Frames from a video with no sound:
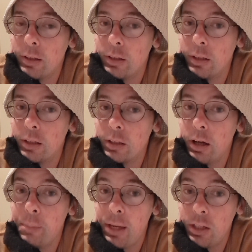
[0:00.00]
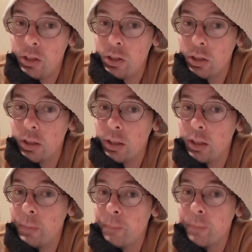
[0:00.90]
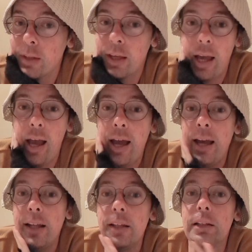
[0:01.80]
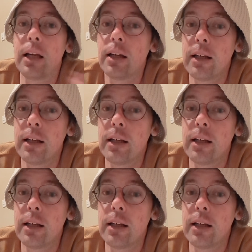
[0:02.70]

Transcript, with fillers: uh, dimension, and